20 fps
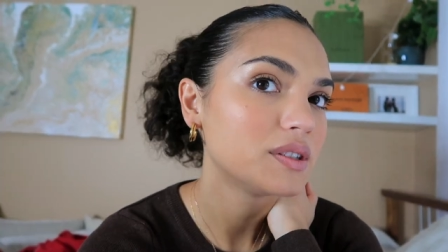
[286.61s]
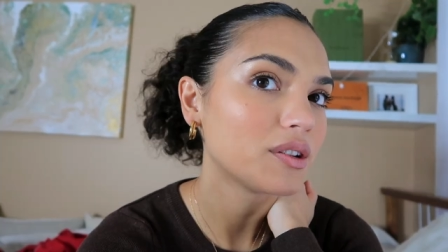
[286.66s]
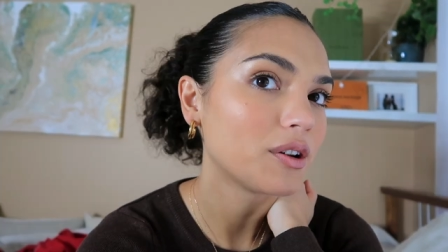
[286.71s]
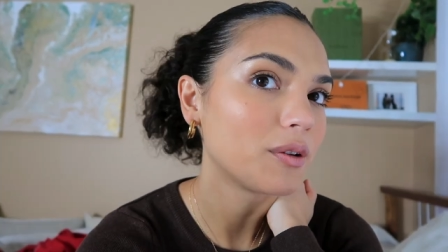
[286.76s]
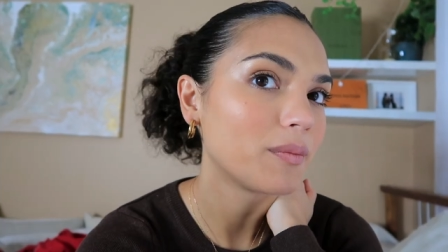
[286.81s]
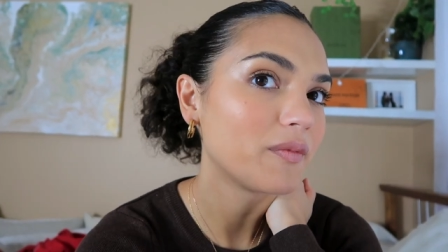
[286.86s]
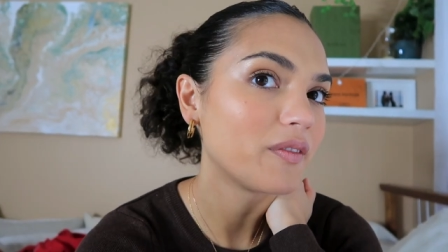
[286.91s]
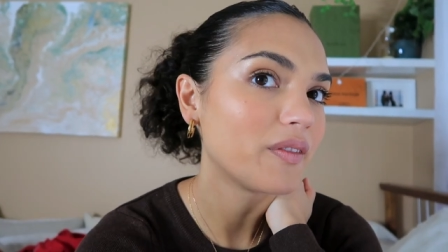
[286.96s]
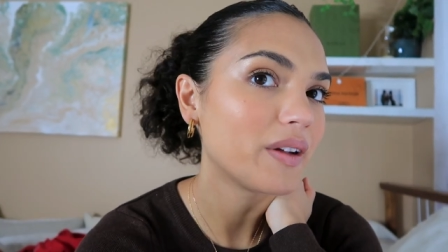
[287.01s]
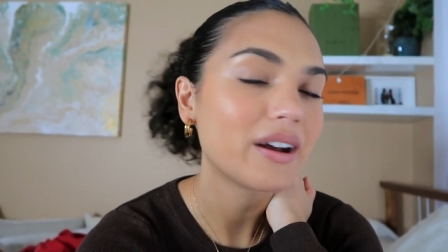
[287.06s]
So
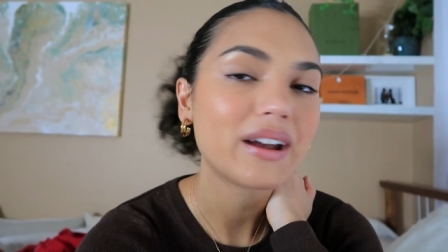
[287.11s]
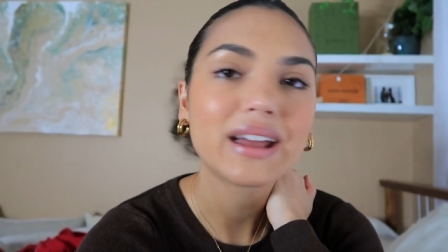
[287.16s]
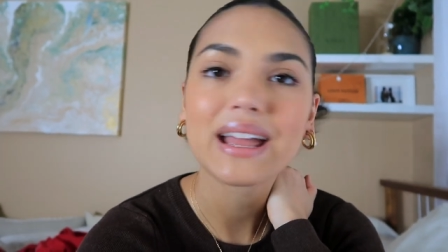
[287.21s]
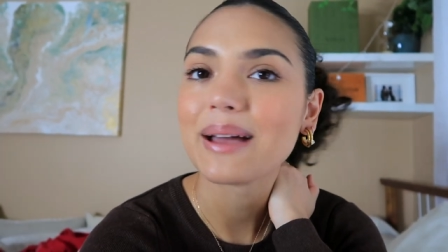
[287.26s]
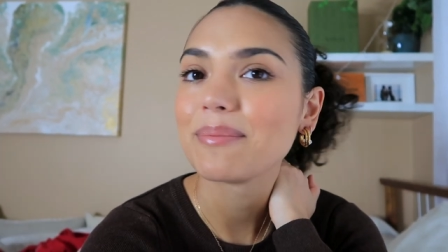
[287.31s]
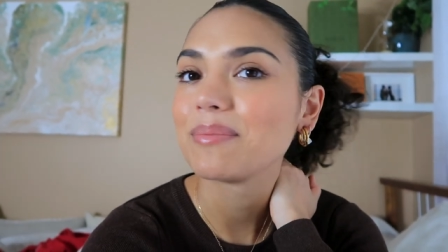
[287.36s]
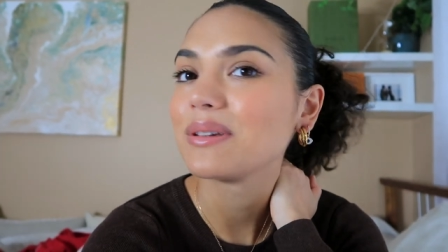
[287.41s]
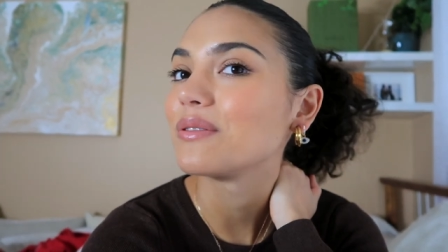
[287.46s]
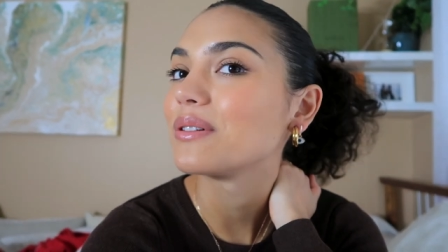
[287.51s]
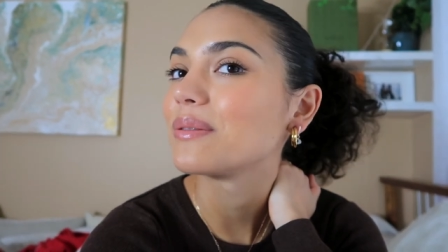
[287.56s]
I'm very
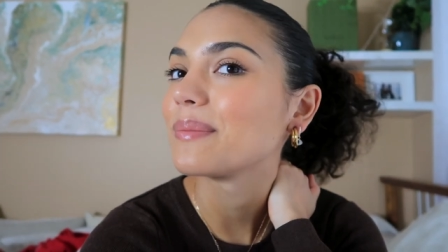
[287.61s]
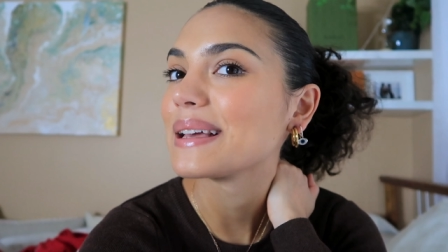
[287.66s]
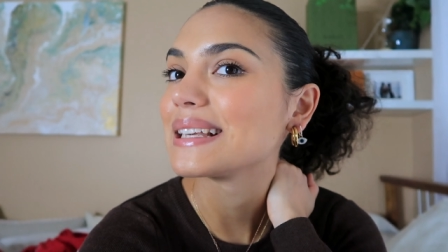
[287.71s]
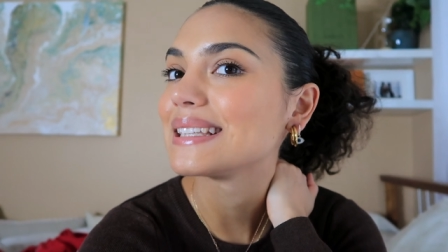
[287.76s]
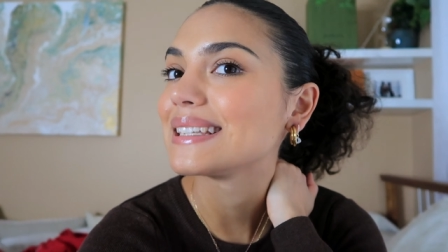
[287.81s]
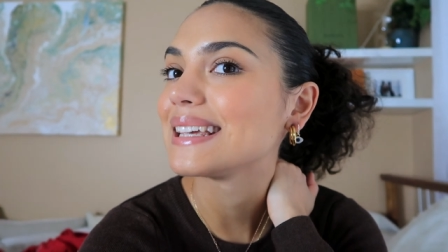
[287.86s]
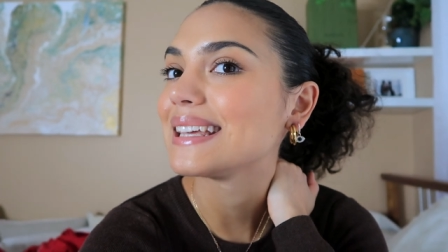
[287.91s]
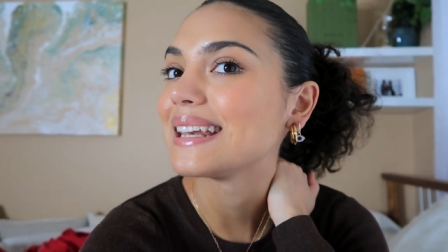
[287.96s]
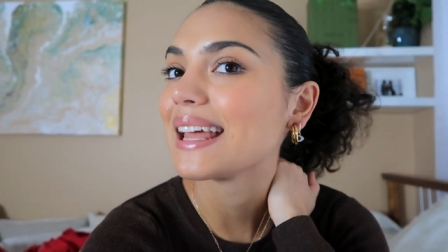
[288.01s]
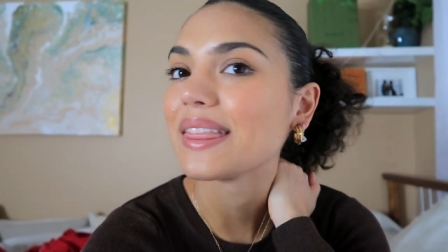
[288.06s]
happy with my
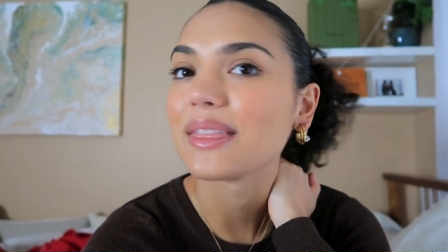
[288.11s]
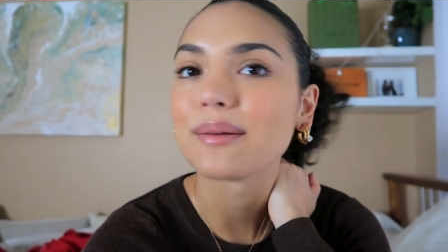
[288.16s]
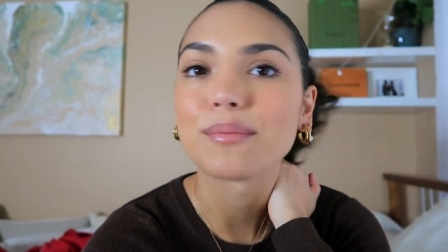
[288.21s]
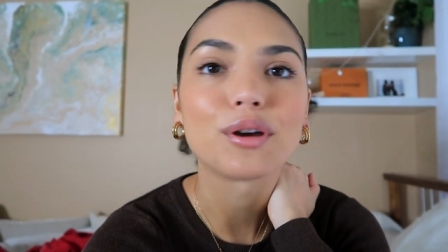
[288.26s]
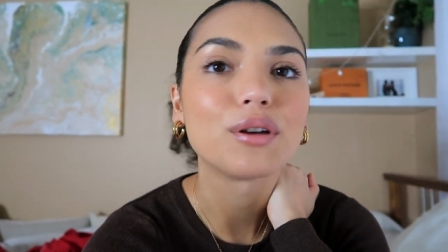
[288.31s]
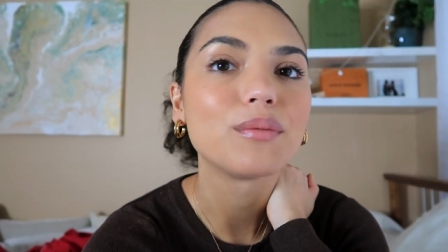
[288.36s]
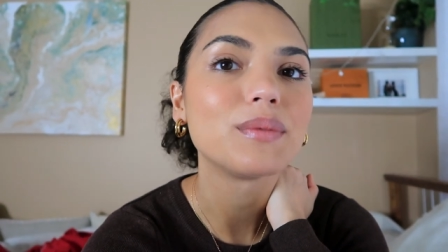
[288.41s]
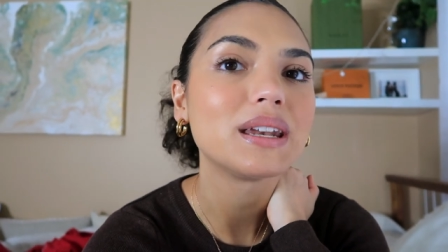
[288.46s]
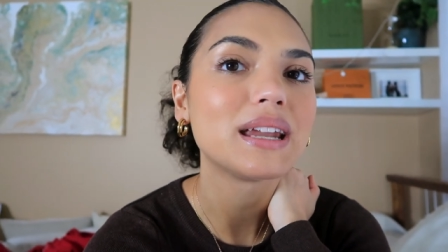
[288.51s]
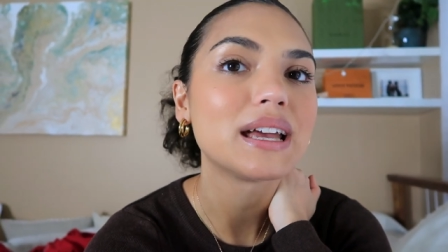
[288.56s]
skin at the
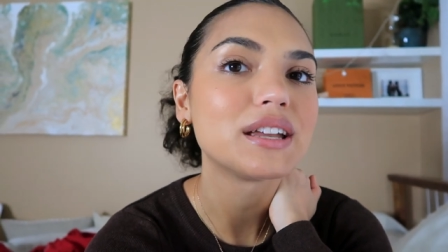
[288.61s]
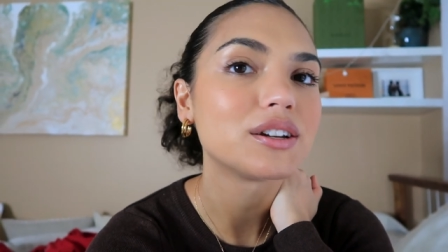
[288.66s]
moment.